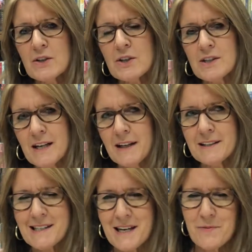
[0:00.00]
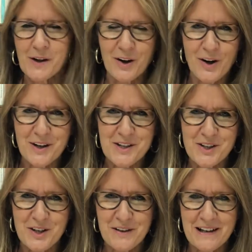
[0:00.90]
to start to see what God is
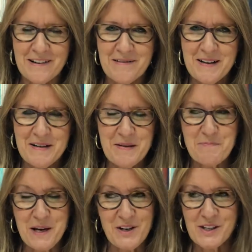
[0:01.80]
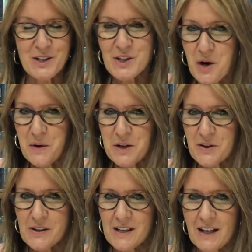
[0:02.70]
doing, because it's so
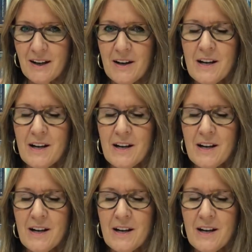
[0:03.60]
interesting